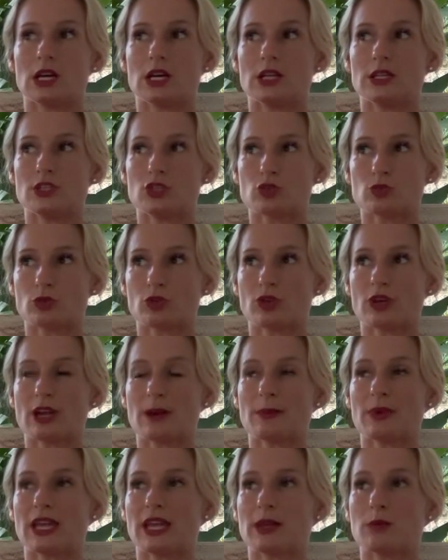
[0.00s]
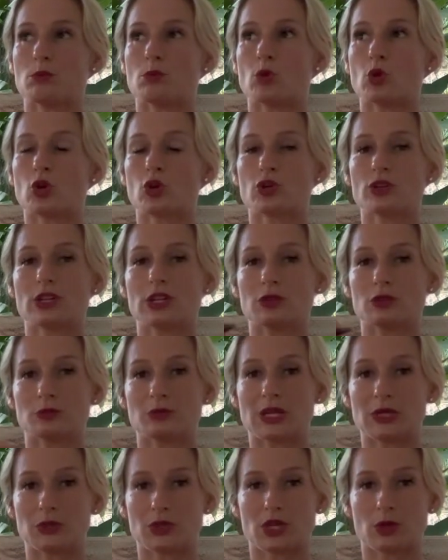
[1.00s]
each program, and more than on my
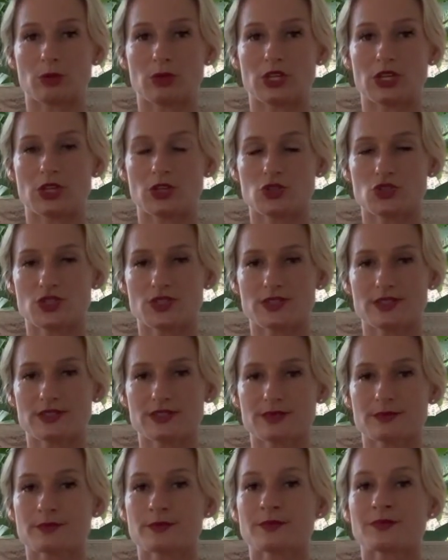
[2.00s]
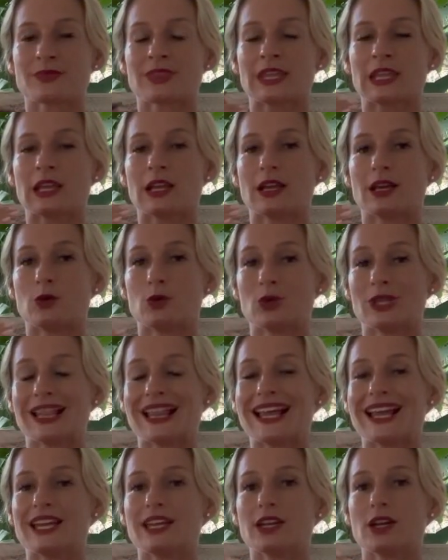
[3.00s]
recommendations,
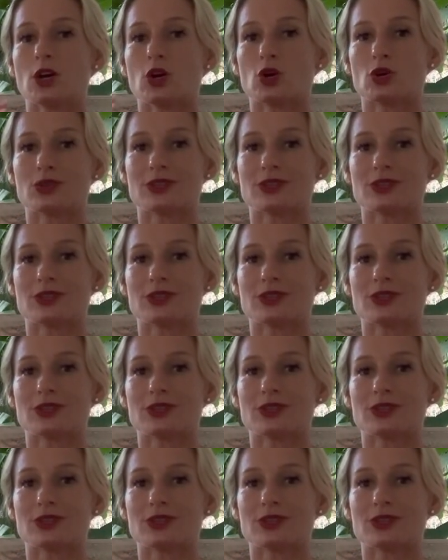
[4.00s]
rely on